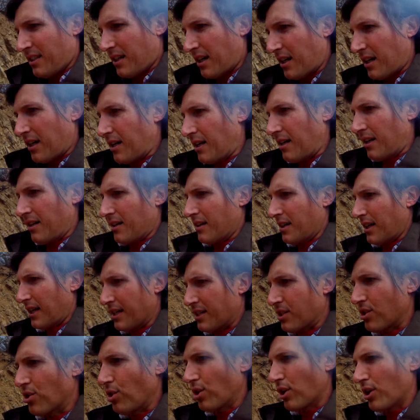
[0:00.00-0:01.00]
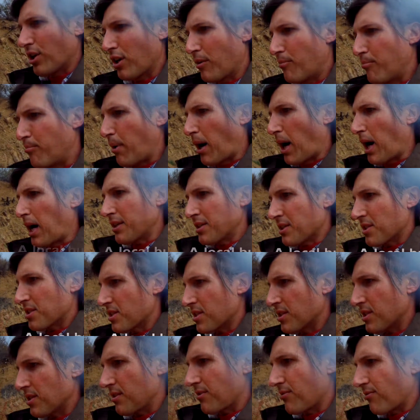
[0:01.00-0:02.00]
I took a
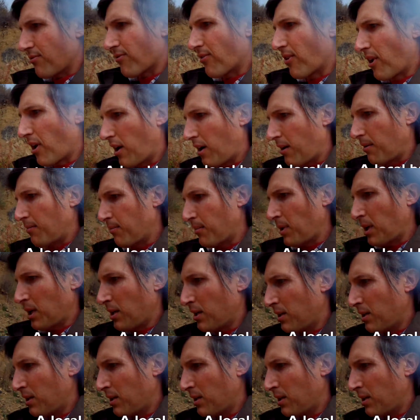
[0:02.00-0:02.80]
bus from